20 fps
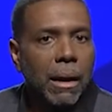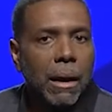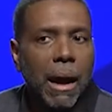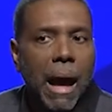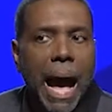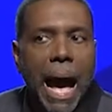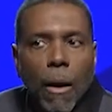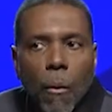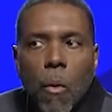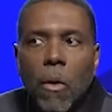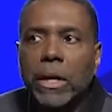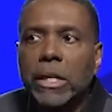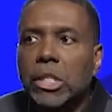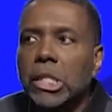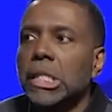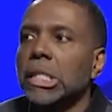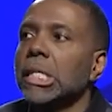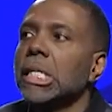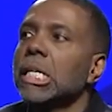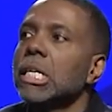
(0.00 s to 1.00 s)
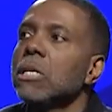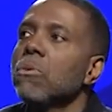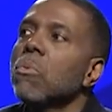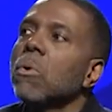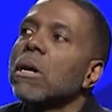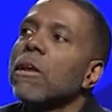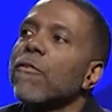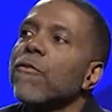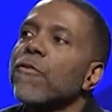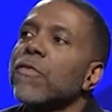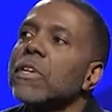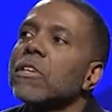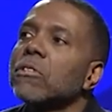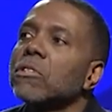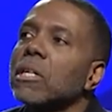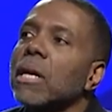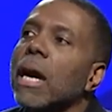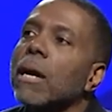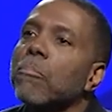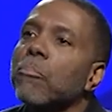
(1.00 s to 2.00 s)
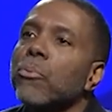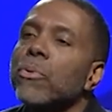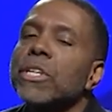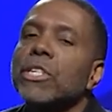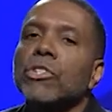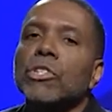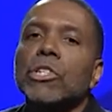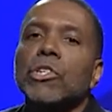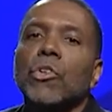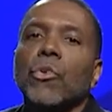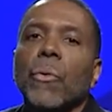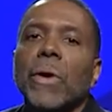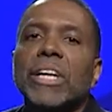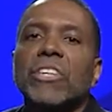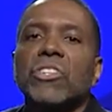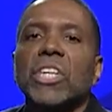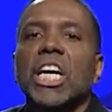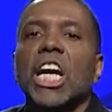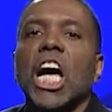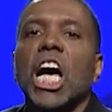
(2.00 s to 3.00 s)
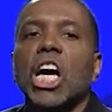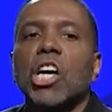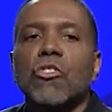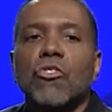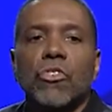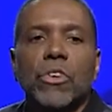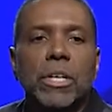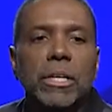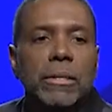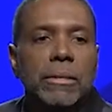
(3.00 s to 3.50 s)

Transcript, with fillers: I want to see what it feels like preaching grace at 100.